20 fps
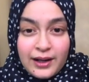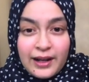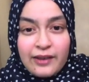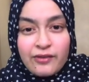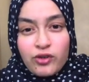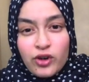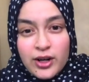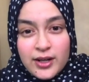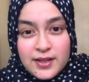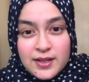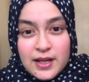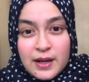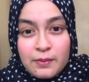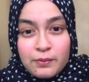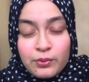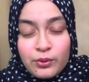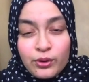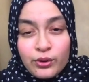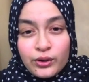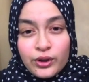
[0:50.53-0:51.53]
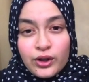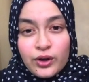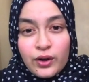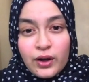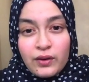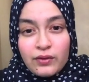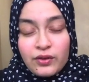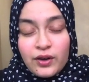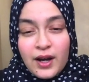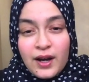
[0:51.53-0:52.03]
Like for example,
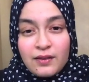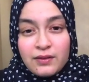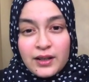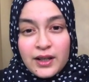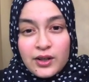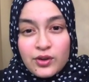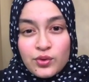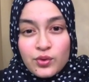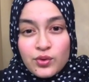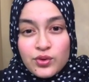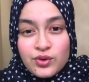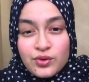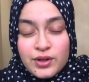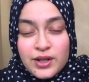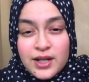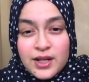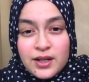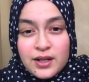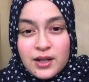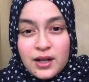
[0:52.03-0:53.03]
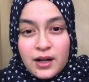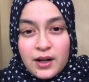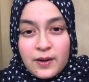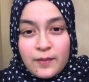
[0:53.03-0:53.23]
if you have like grocery,